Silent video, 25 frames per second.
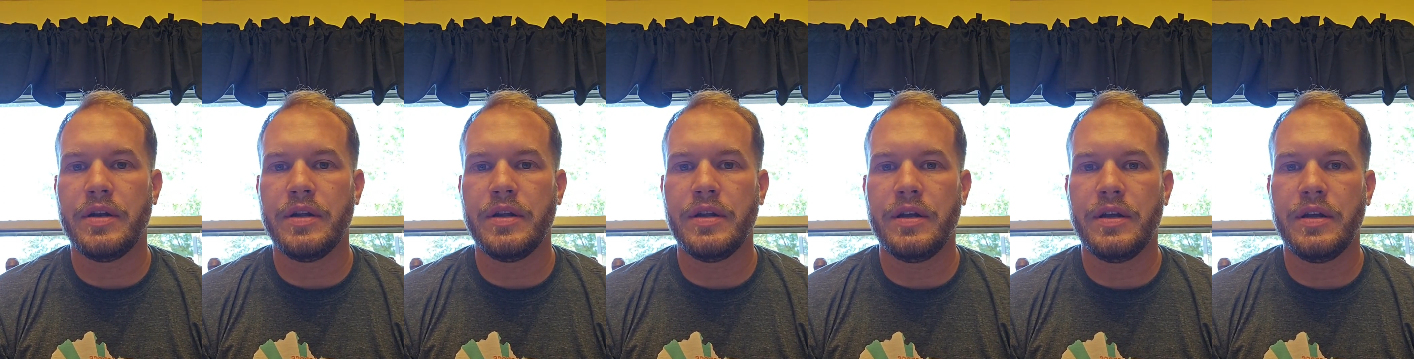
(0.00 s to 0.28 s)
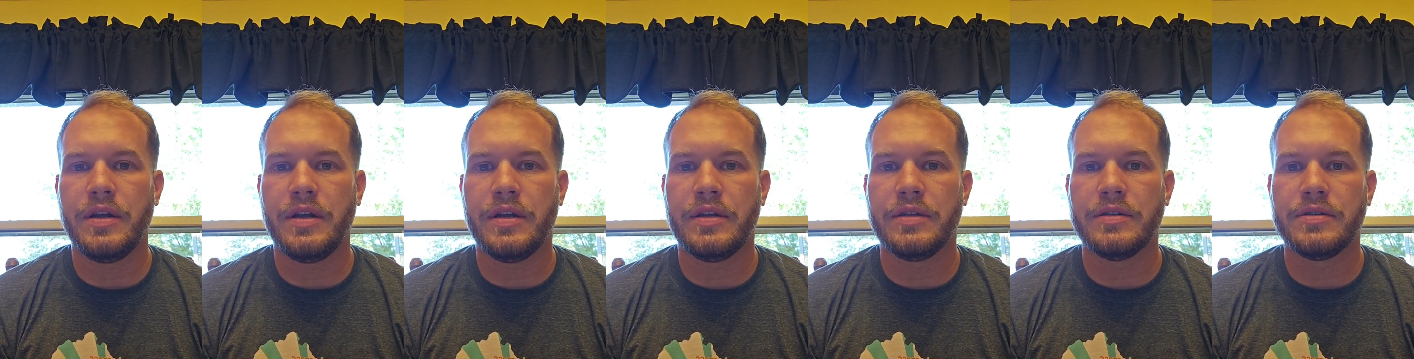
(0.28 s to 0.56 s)

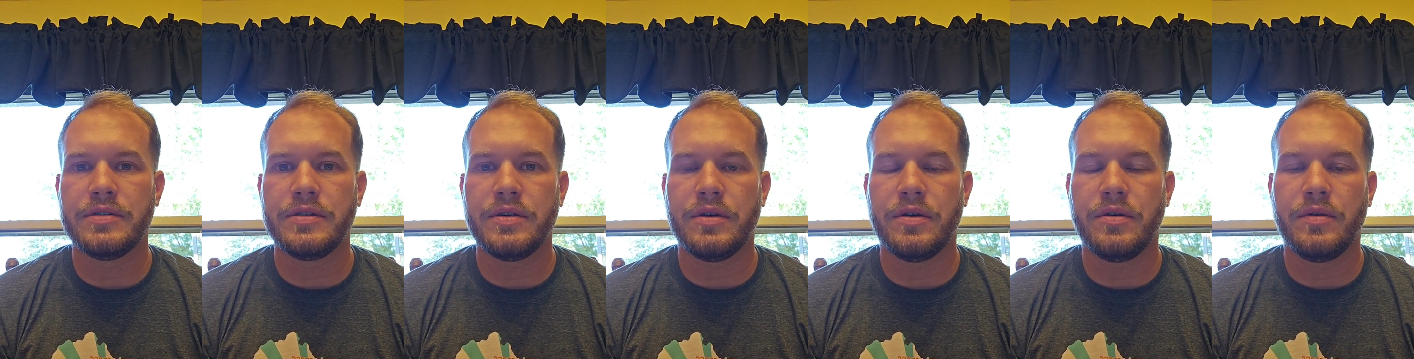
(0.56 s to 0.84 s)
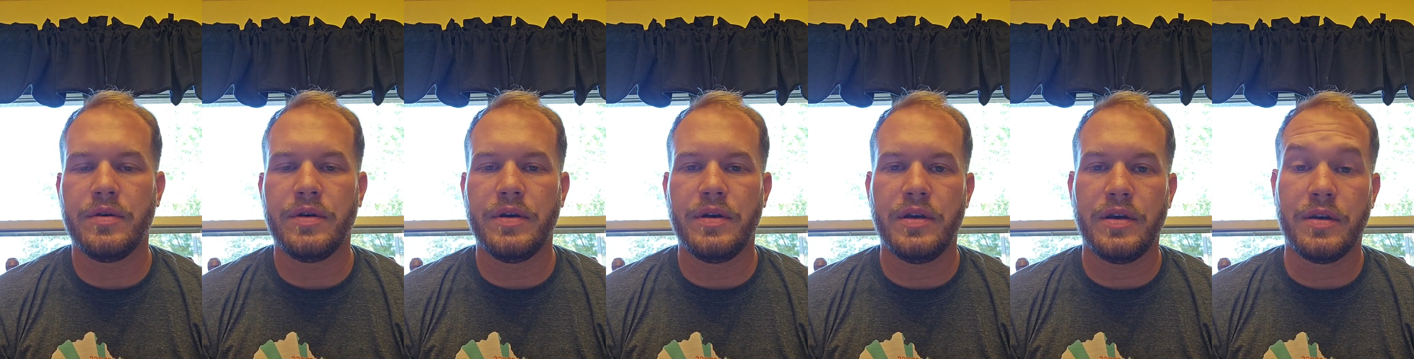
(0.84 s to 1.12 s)
And
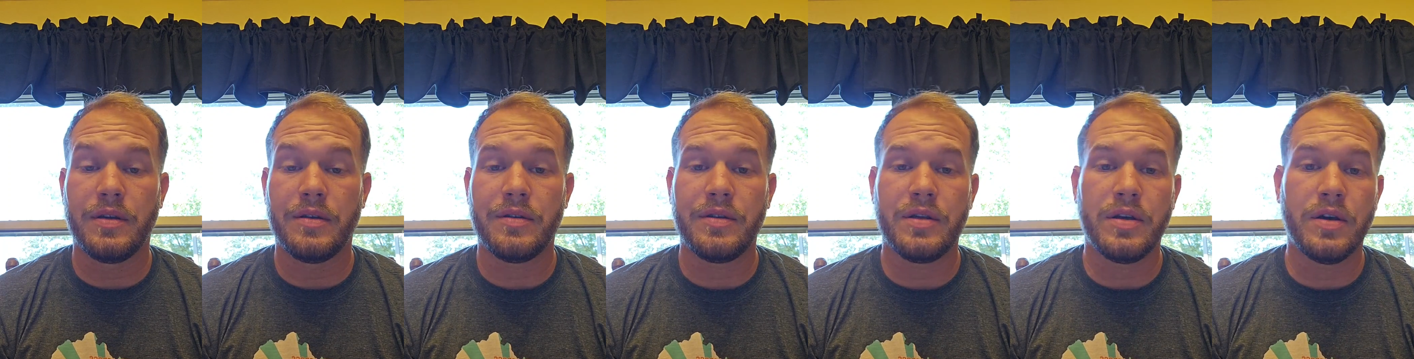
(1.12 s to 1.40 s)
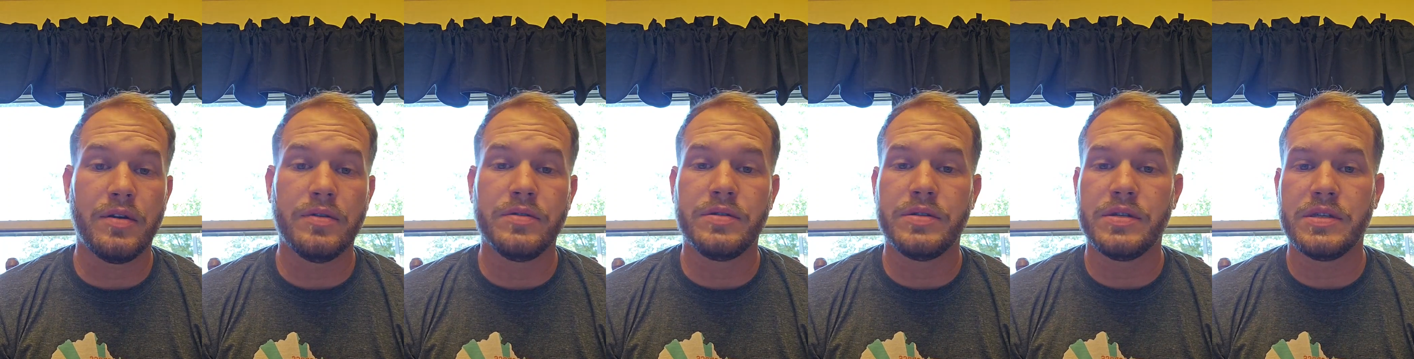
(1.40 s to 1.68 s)
so it
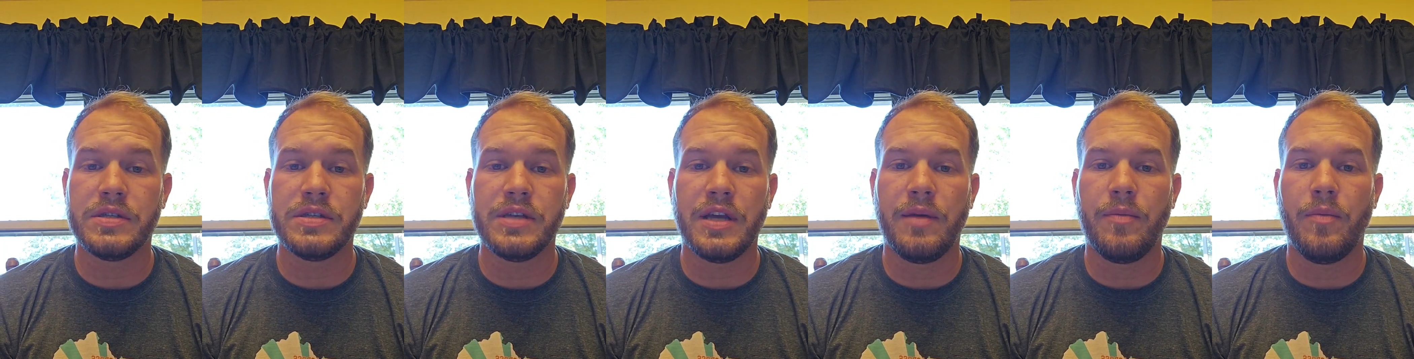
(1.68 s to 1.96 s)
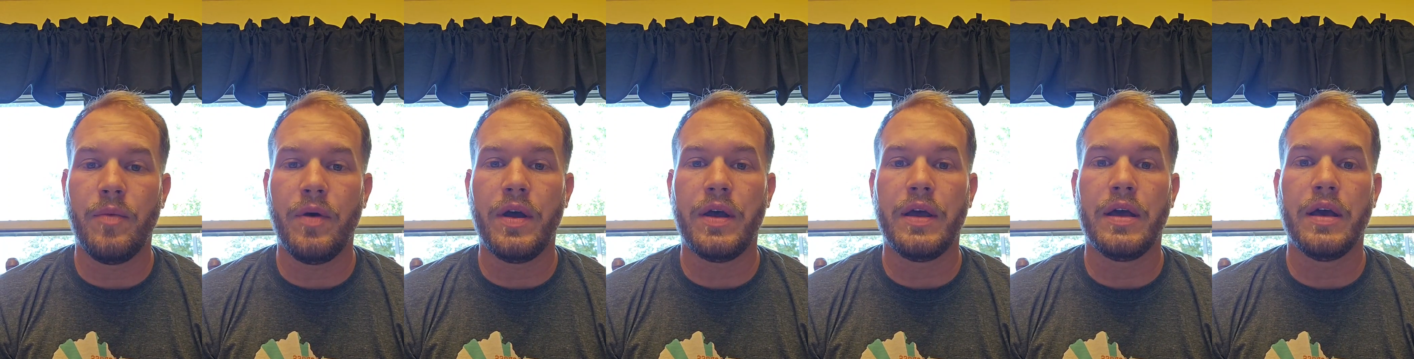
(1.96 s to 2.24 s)
goes the
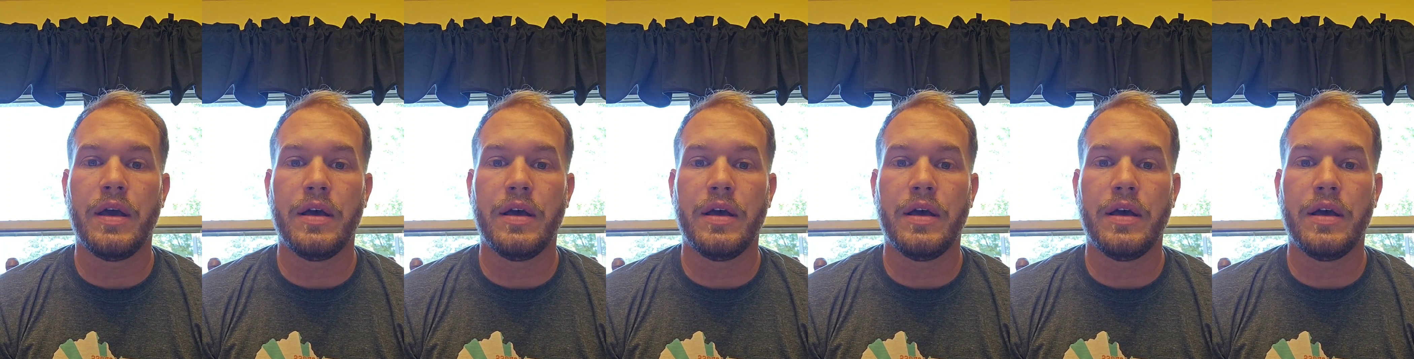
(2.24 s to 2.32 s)
same way.